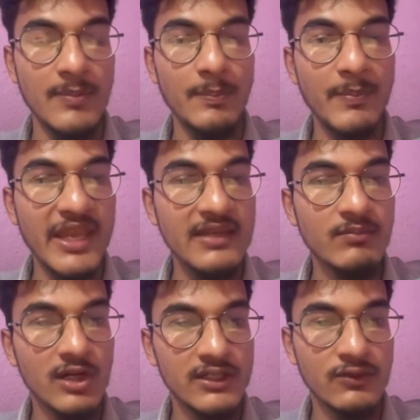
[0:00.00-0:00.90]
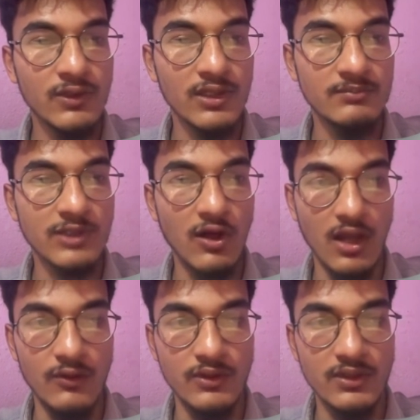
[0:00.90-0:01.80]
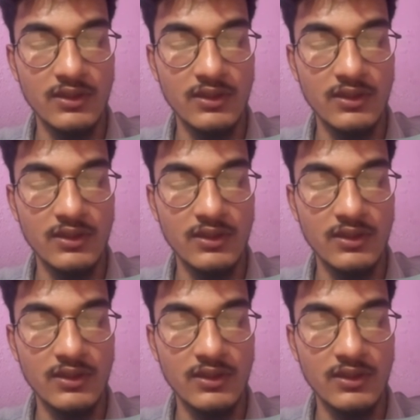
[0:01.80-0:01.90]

main multi-column callout.